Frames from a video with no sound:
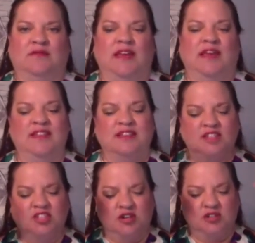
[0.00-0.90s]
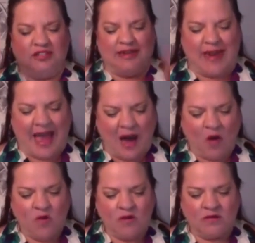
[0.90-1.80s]
is it starts
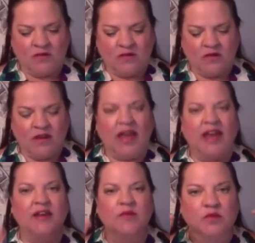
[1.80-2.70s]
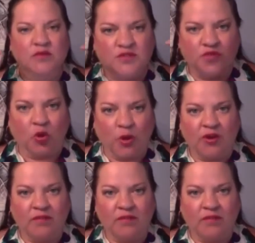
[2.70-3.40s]
now and it moves forward.